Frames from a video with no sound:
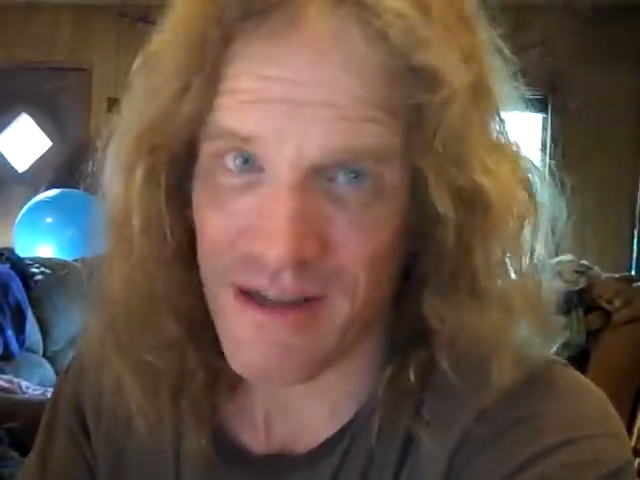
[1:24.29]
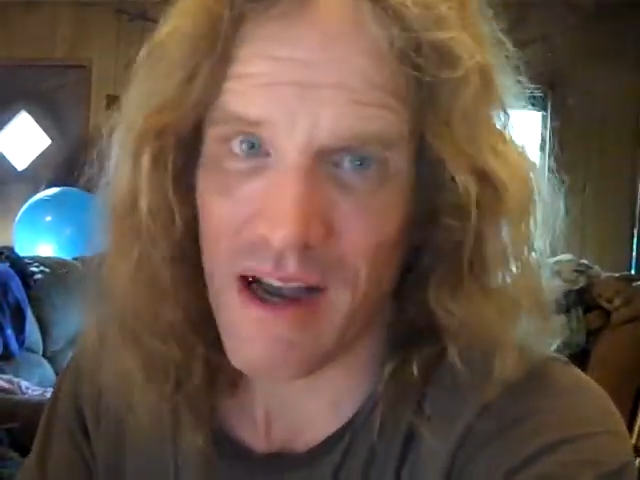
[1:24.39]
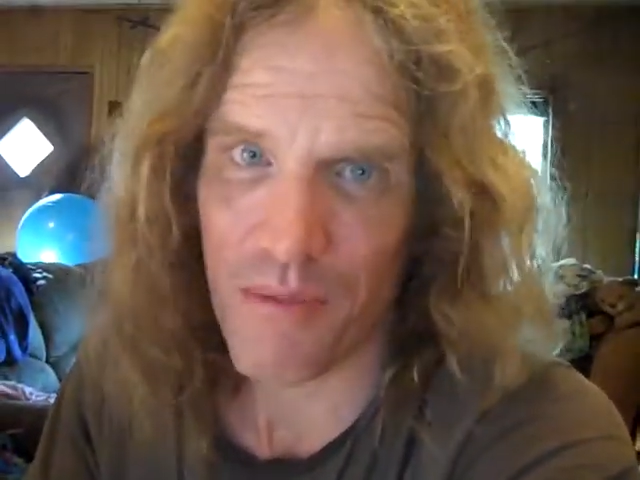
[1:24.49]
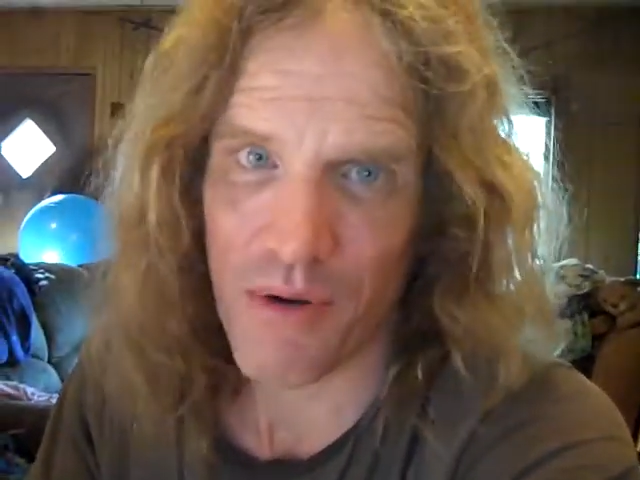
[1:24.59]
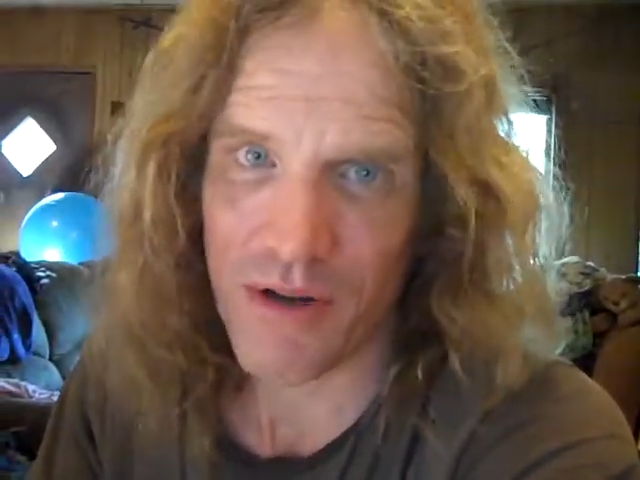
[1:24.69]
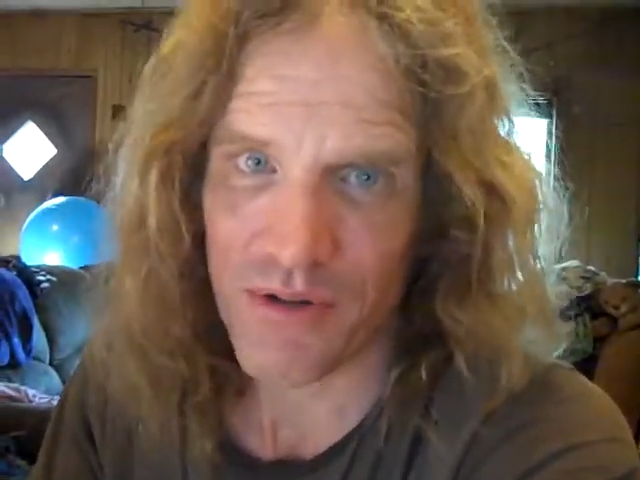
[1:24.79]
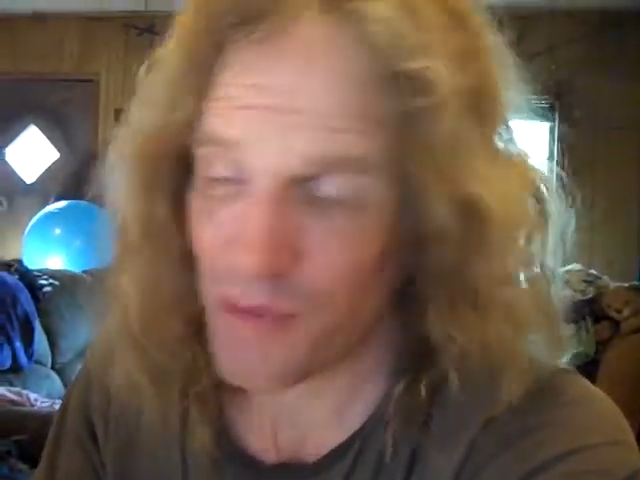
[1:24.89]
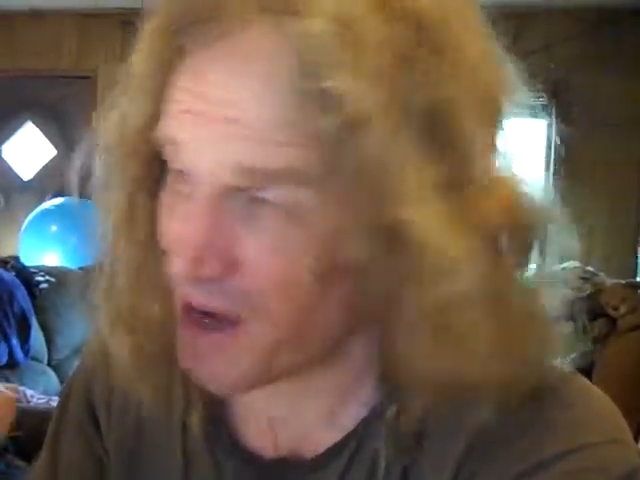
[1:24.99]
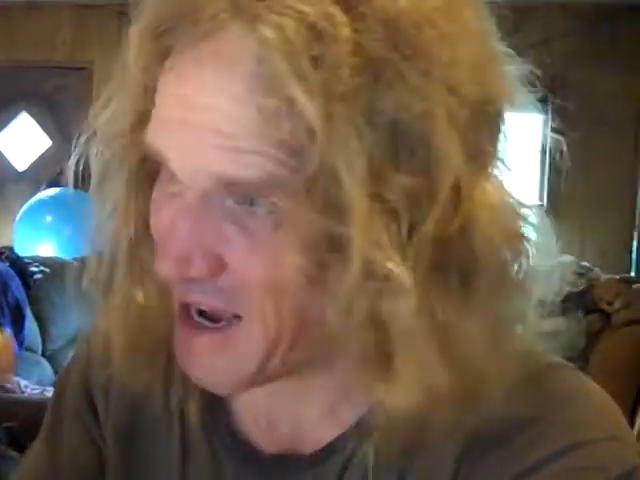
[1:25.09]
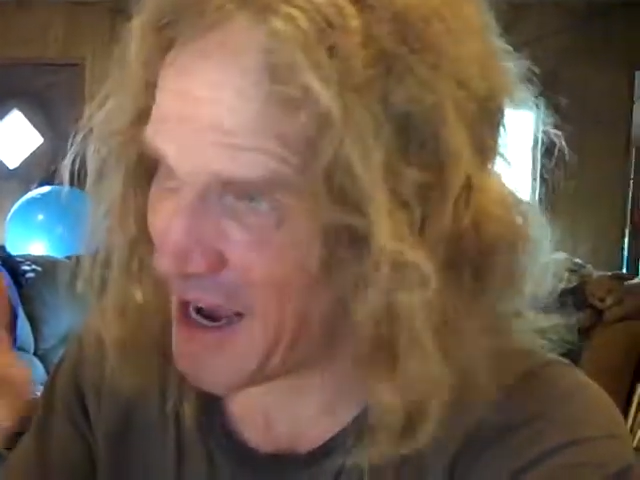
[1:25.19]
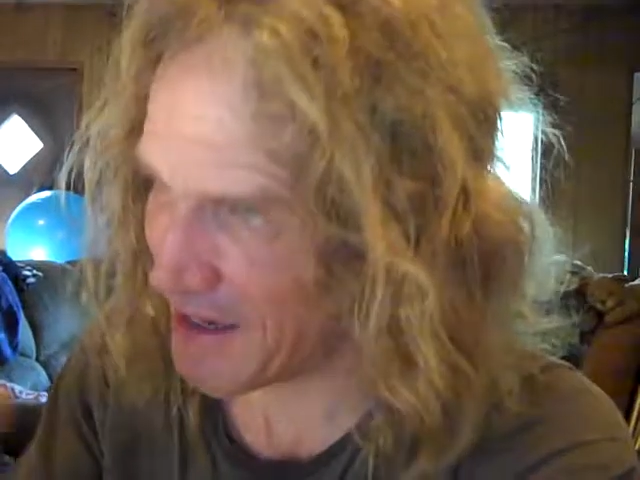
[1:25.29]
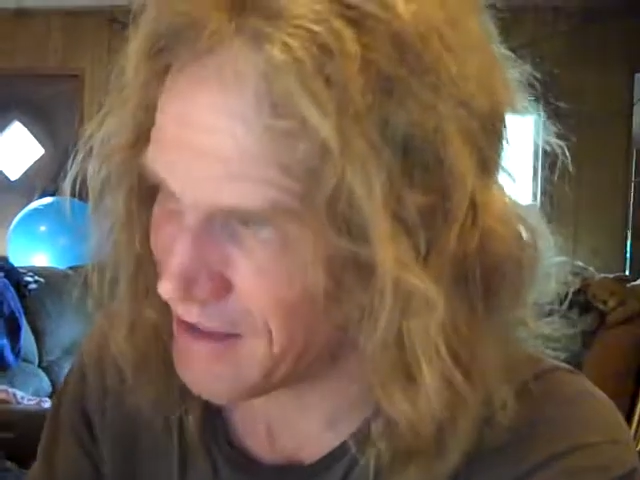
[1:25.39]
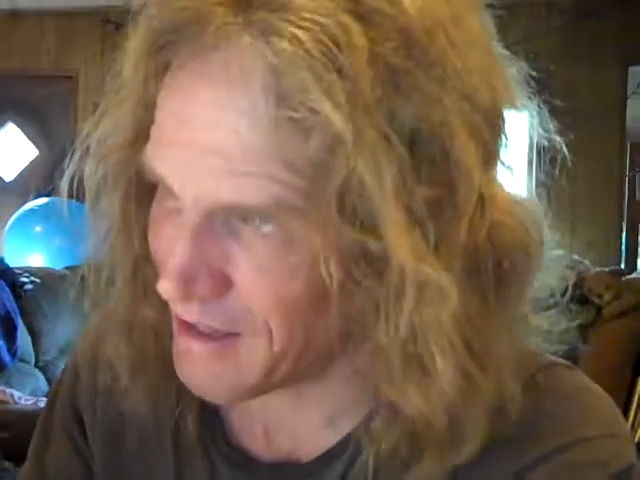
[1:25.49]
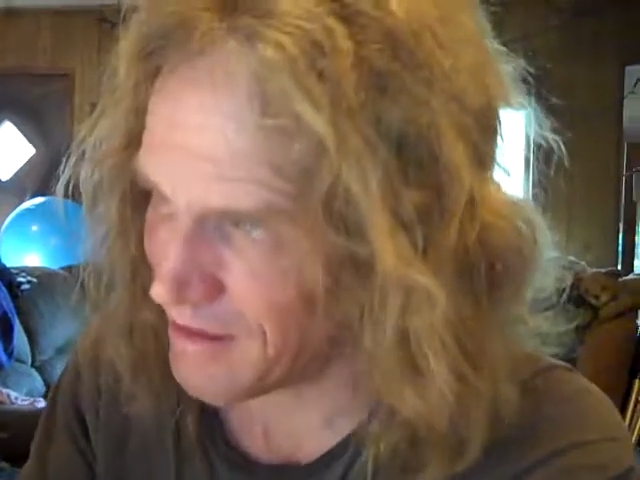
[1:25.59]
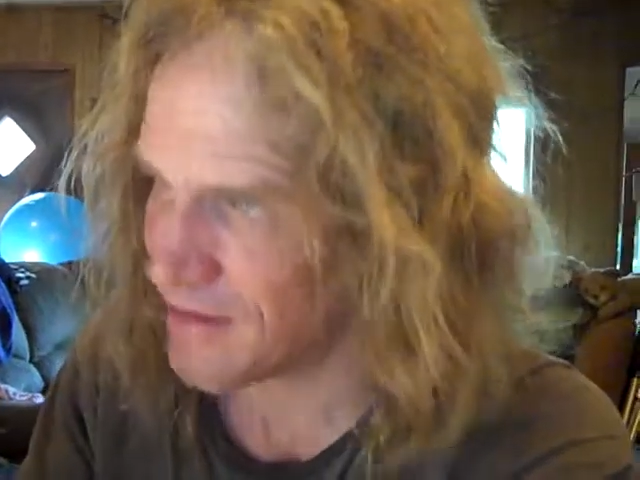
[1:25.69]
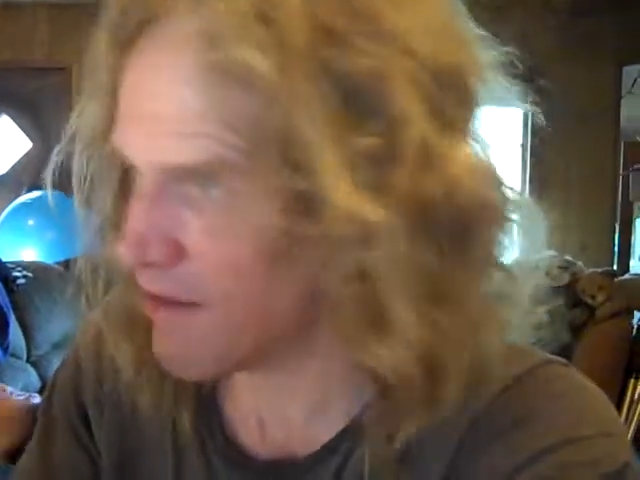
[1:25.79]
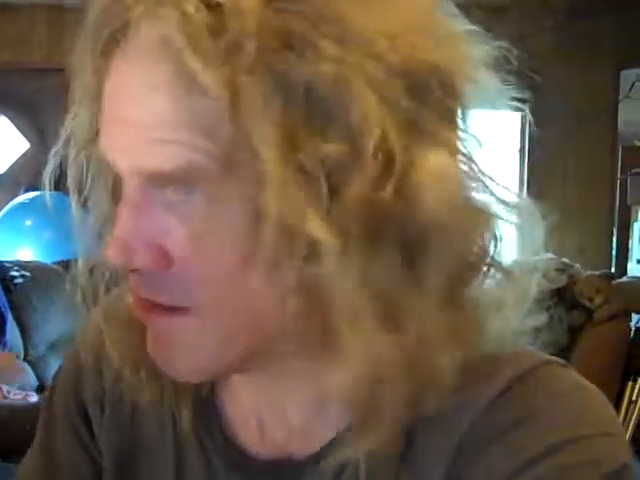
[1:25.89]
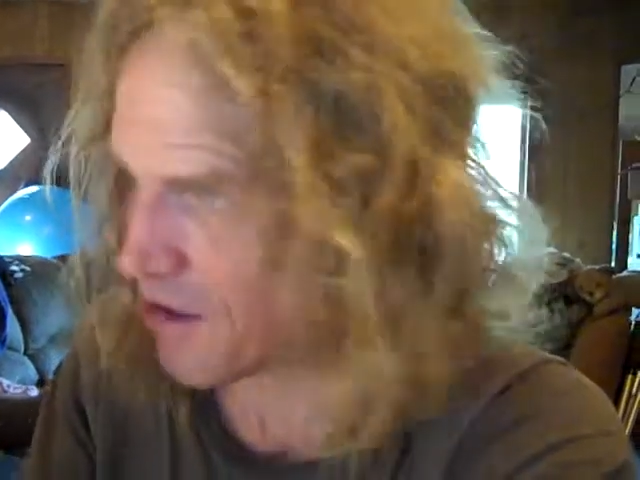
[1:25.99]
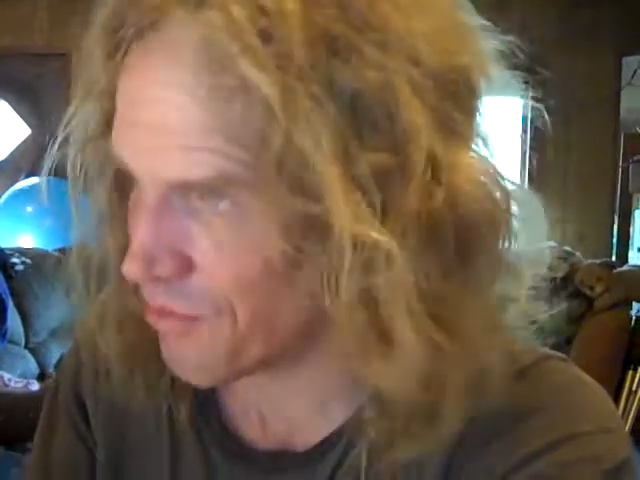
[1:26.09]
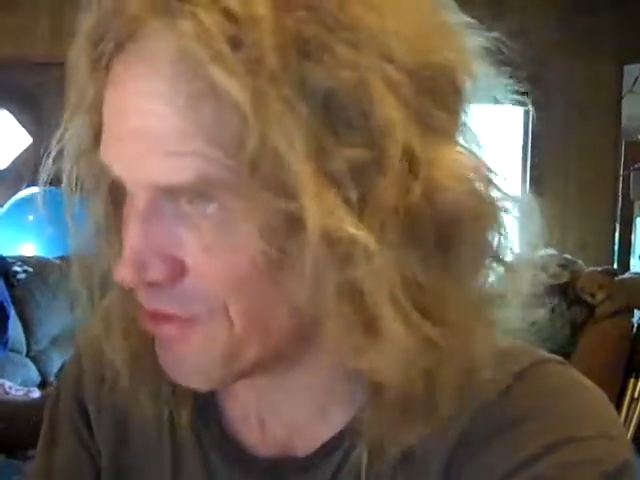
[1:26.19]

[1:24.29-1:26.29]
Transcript: I was when I had kids, and